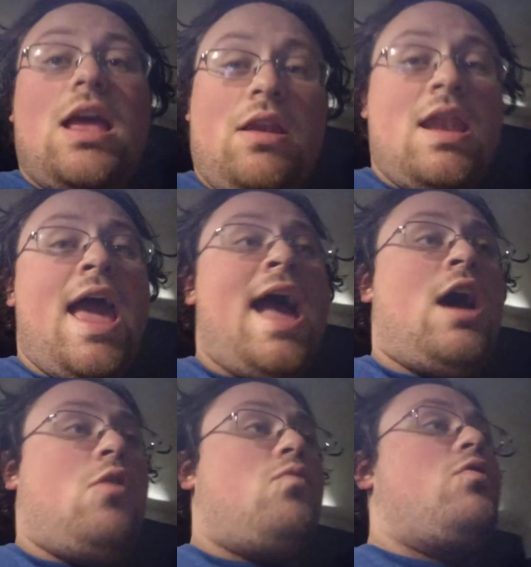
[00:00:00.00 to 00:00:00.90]
it
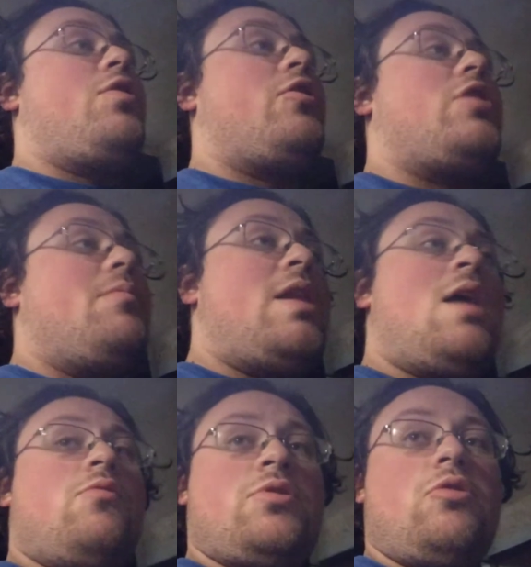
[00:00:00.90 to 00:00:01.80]
now where they're coming
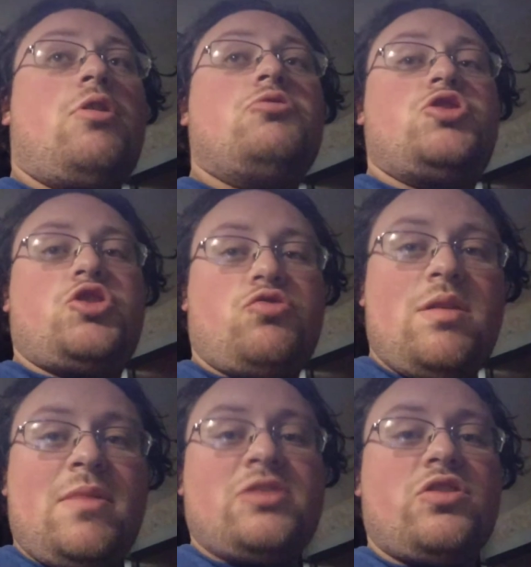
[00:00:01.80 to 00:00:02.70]
out with their own
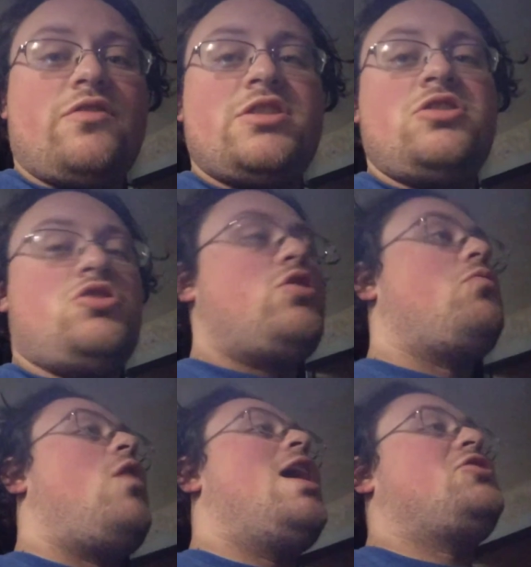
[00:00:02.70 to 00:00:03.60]
streaming services. You
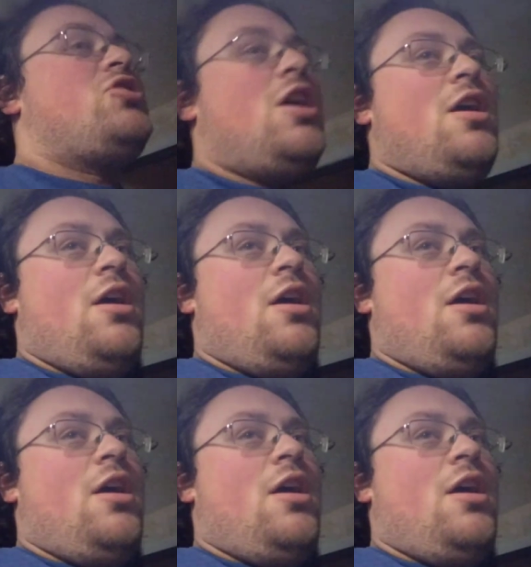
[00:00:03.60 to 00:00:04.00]
can watch